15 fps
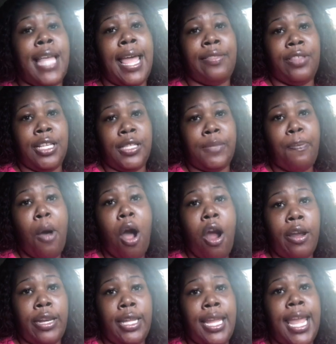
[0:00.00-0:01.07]
at this
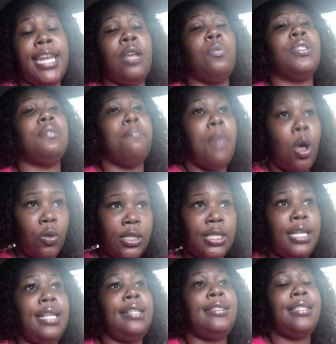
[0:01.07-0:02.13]
party and it was
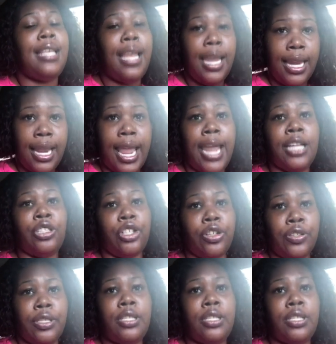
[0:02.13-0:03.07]
mostly teenagers.